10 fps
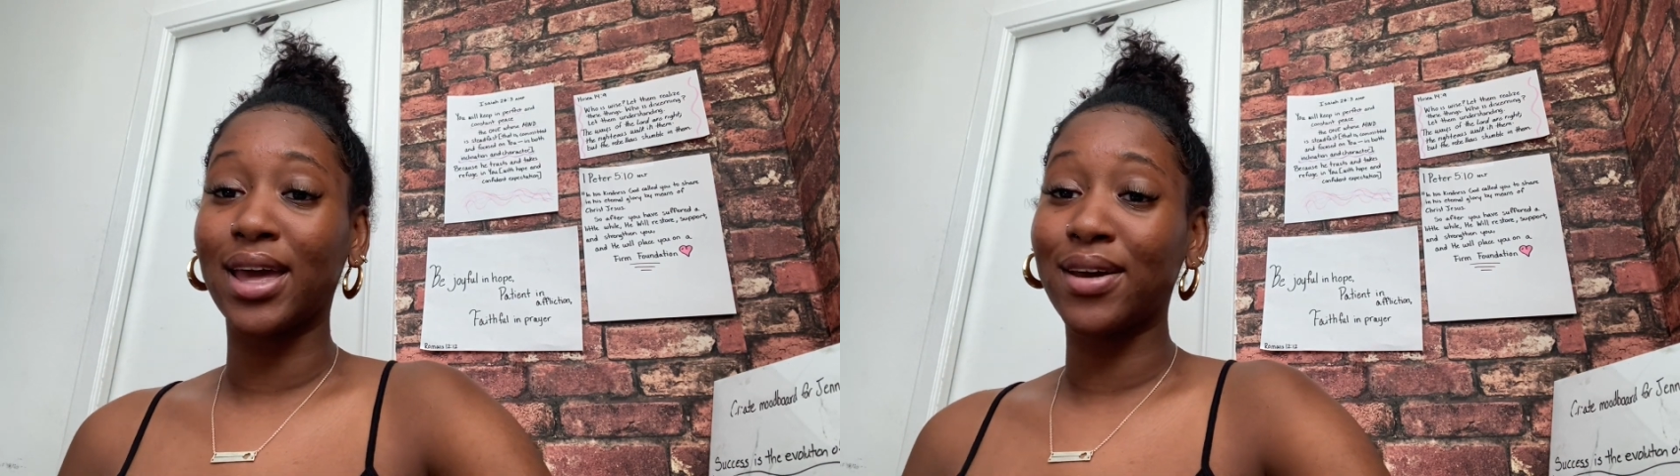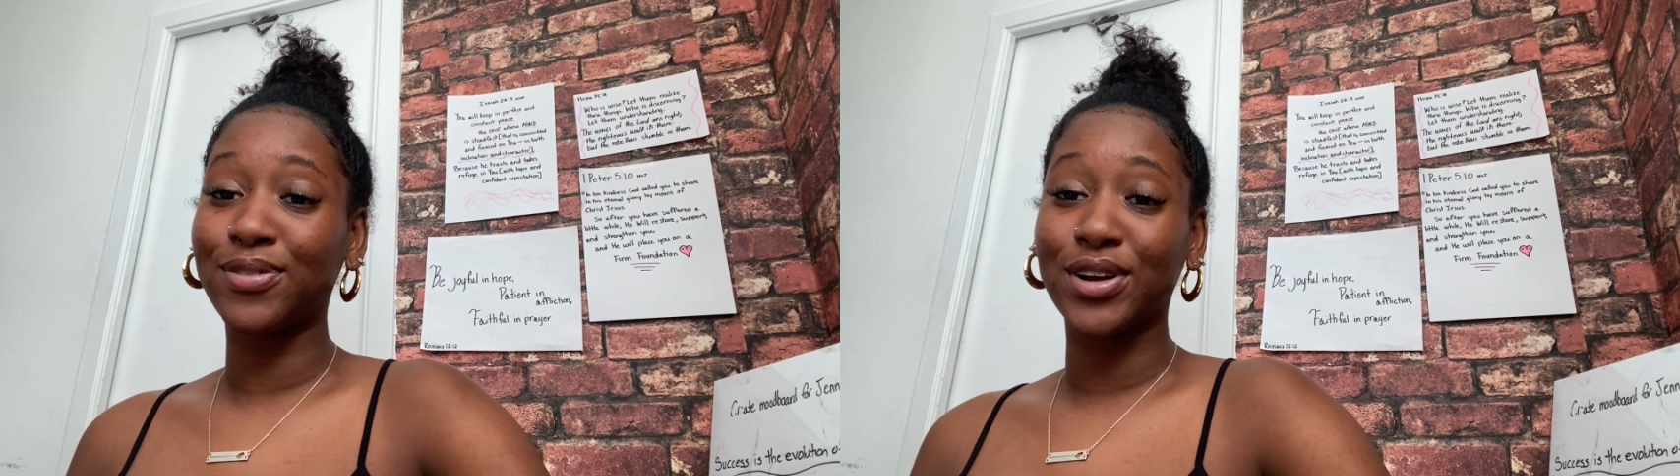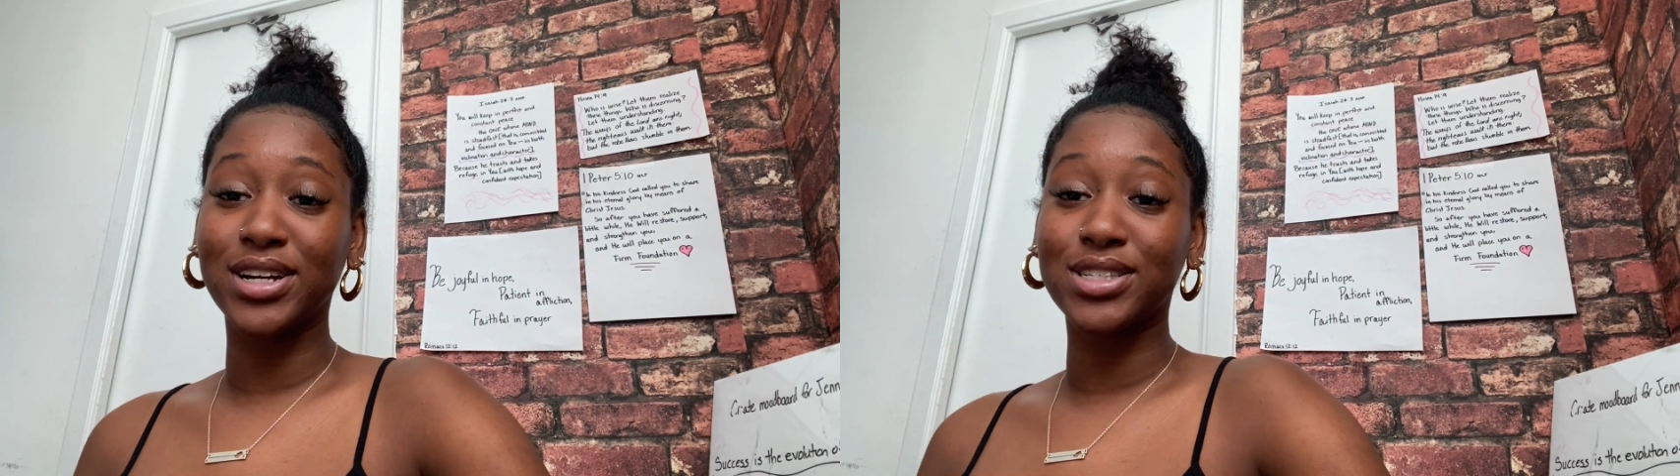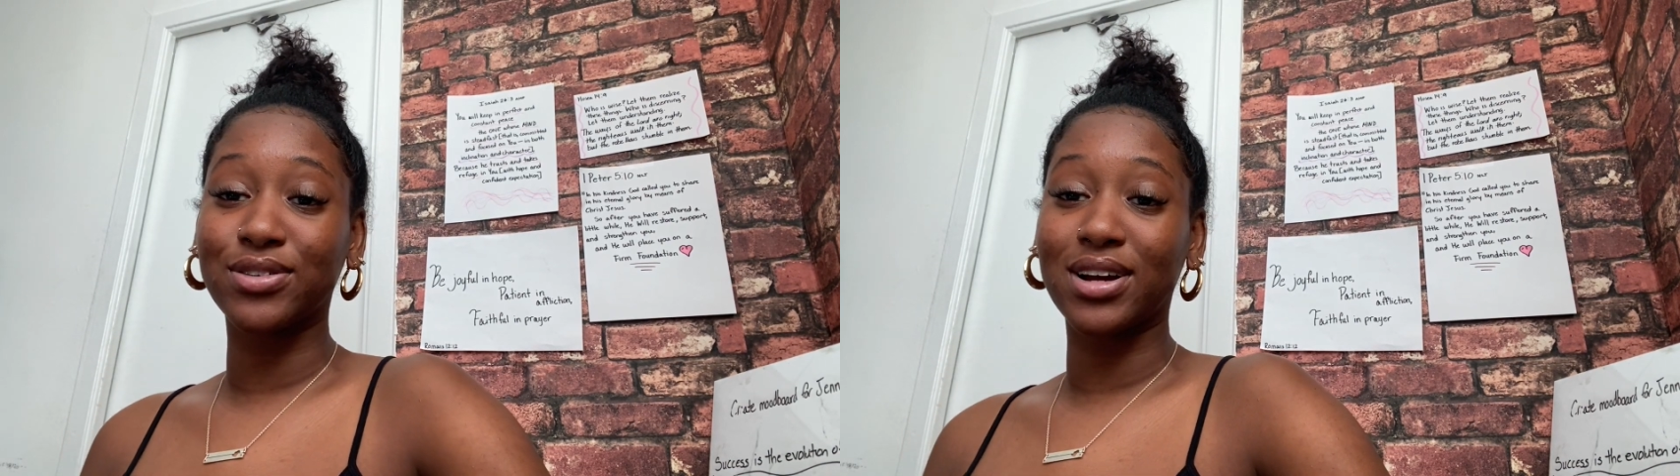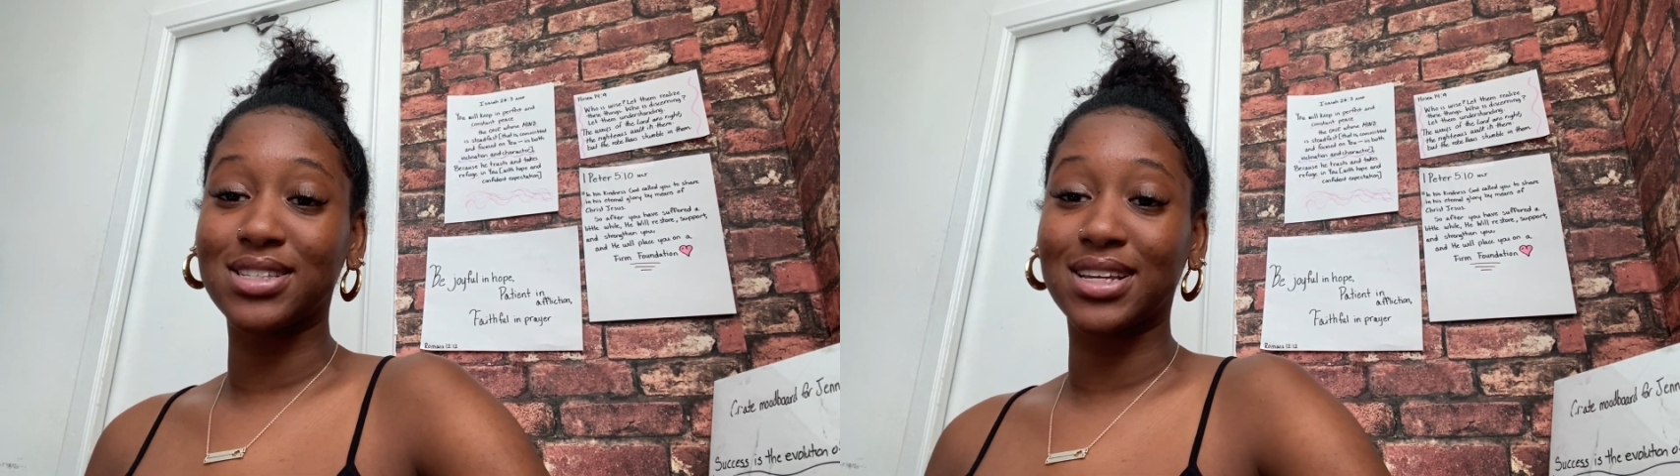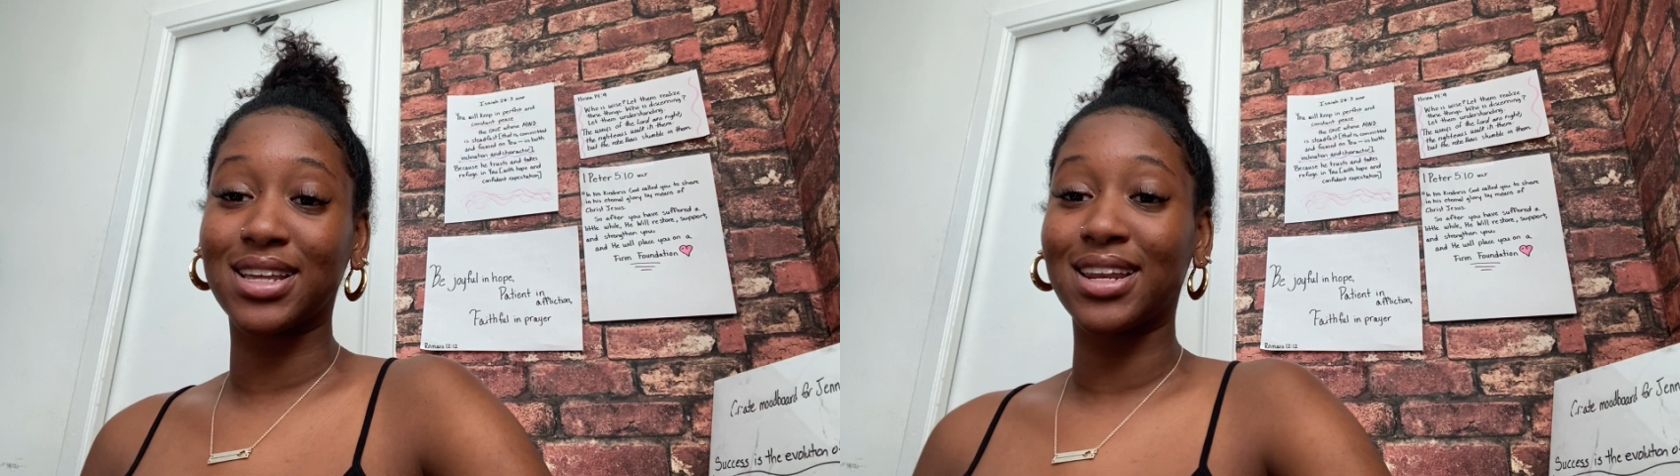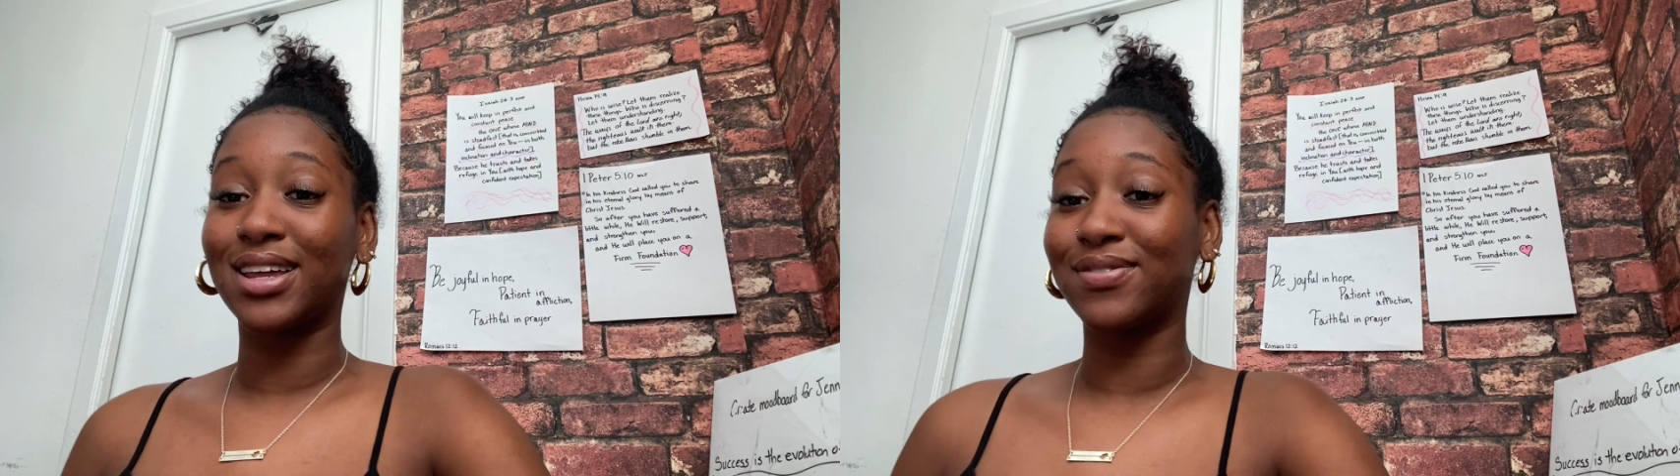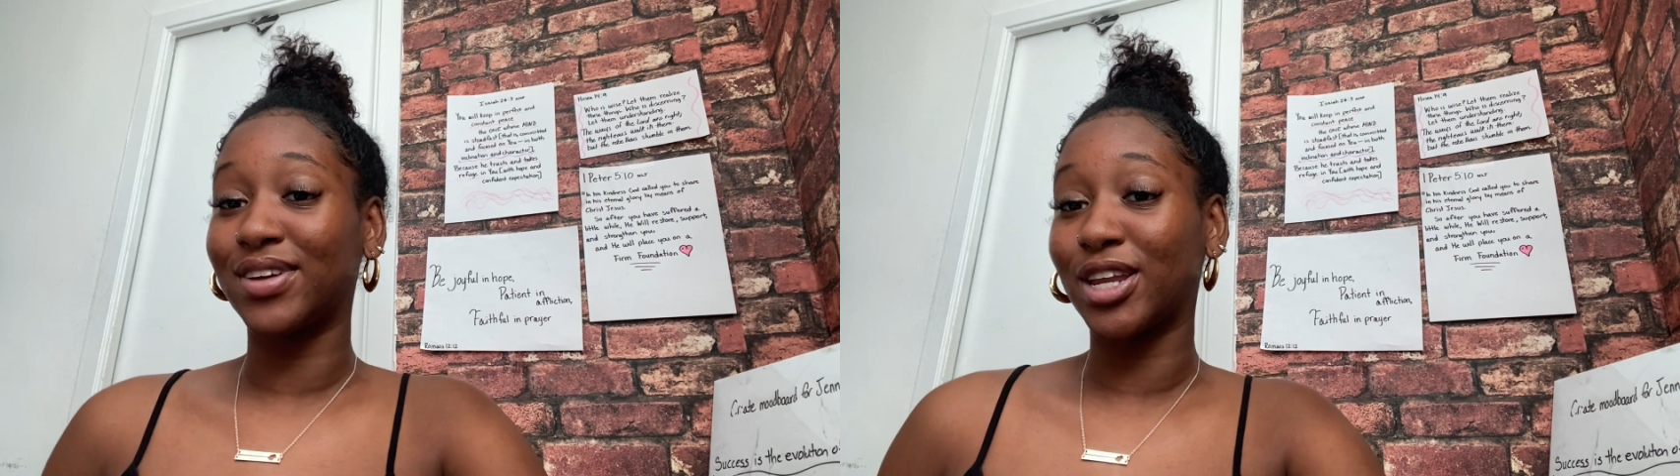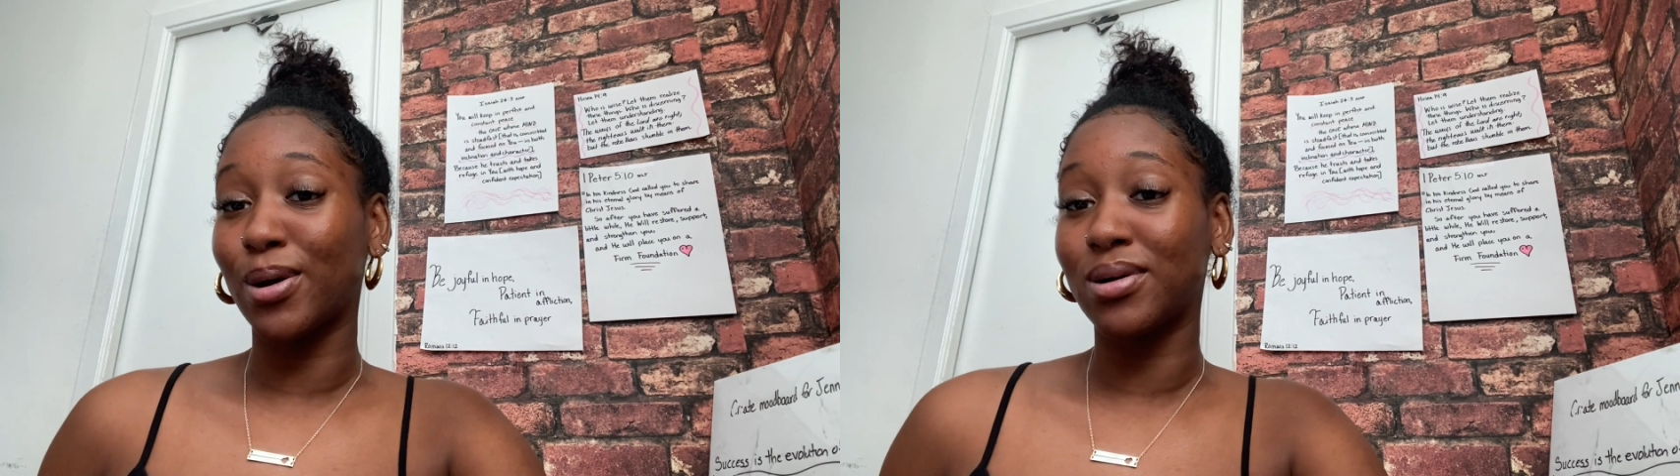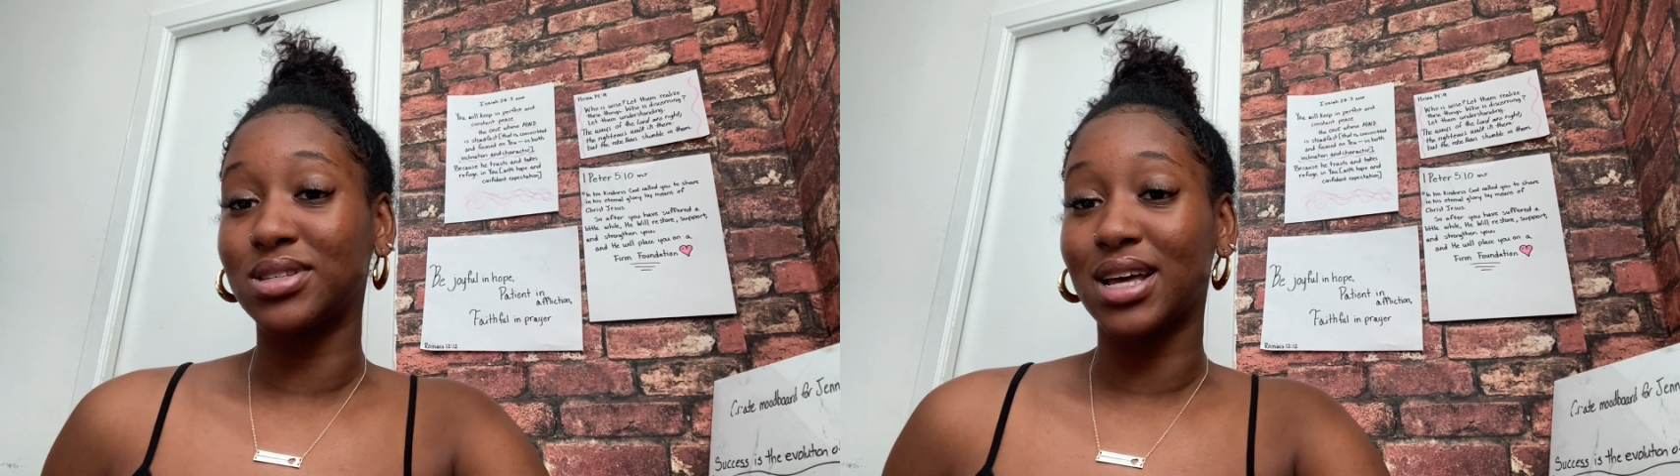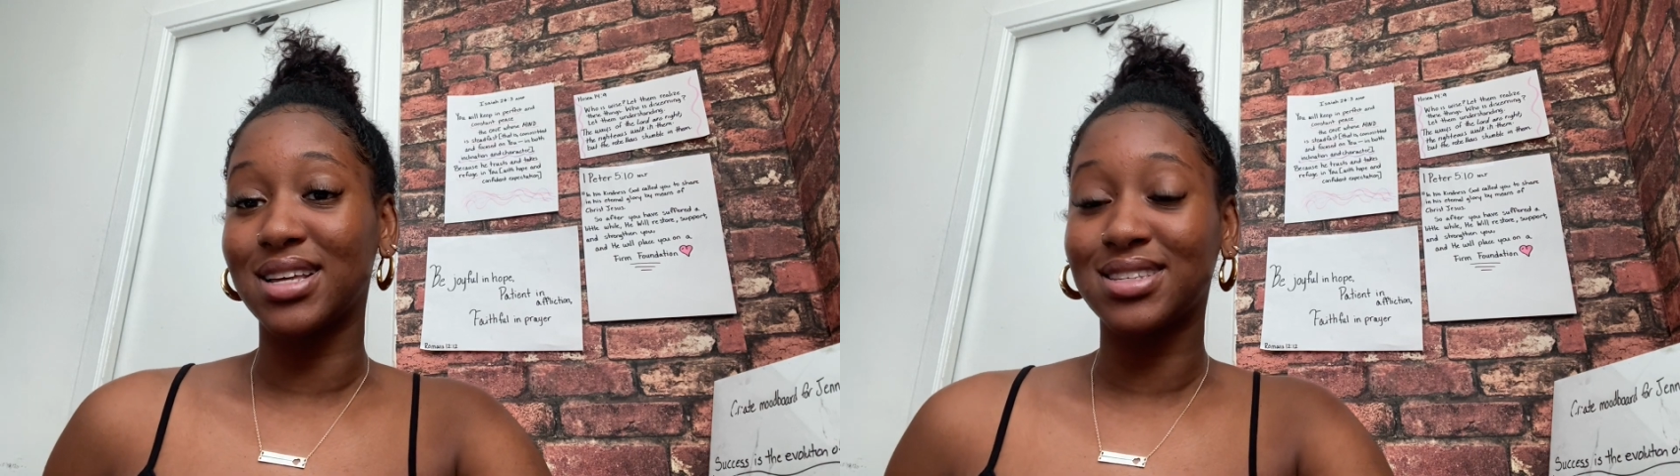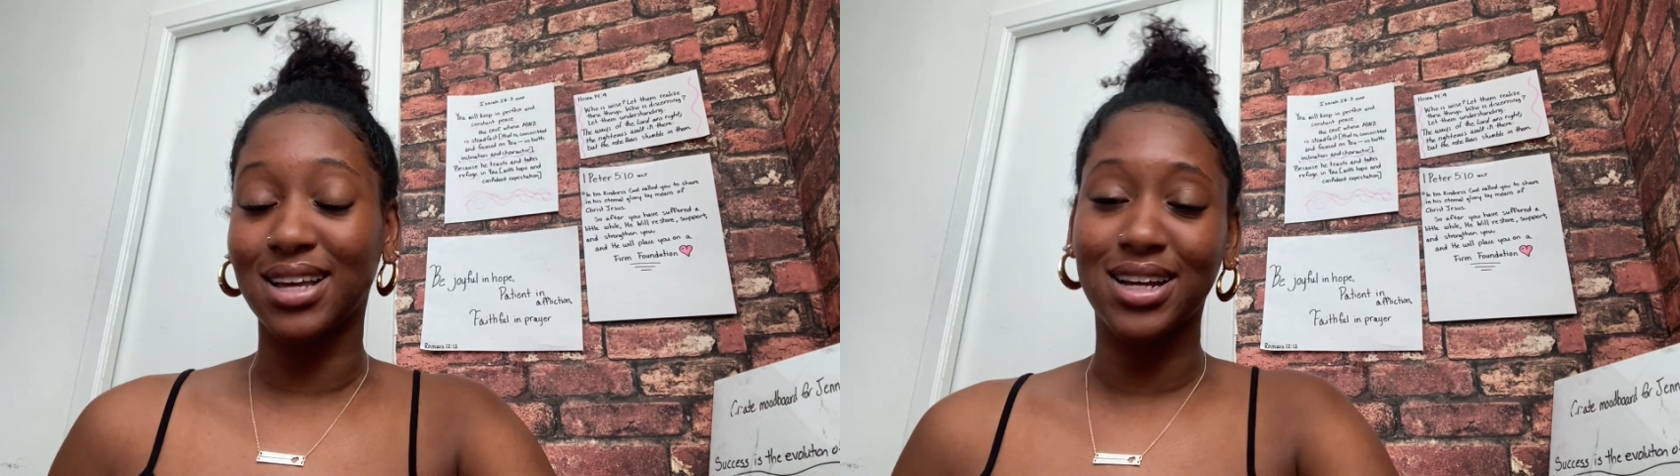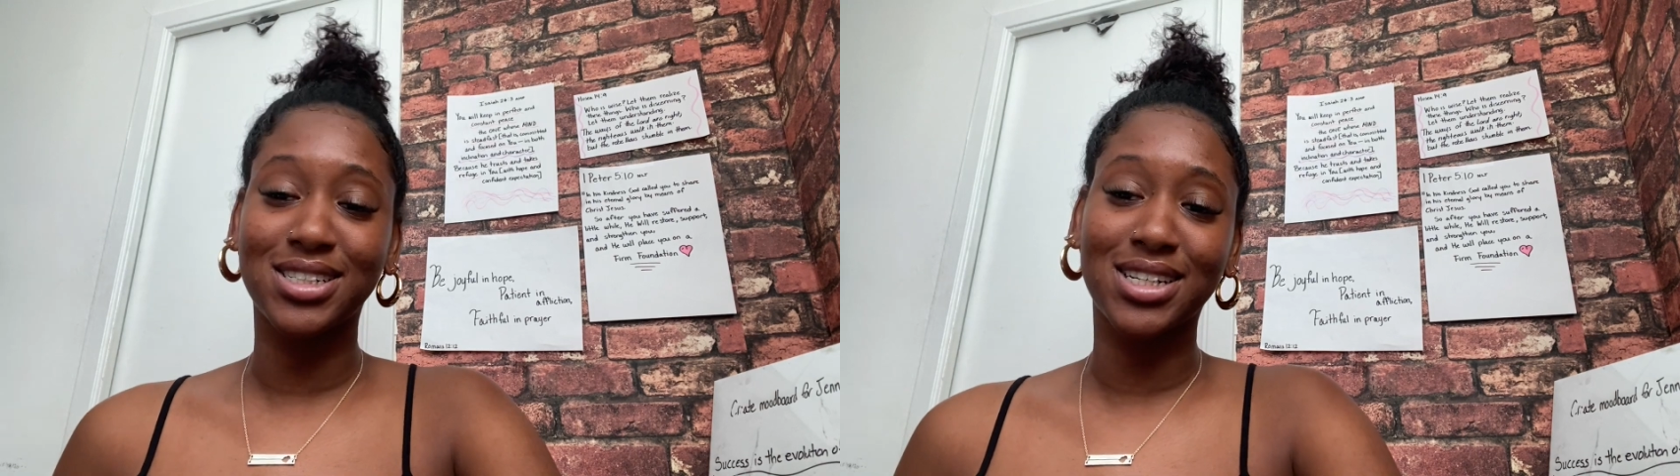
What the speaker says: If you're interested in videos as such,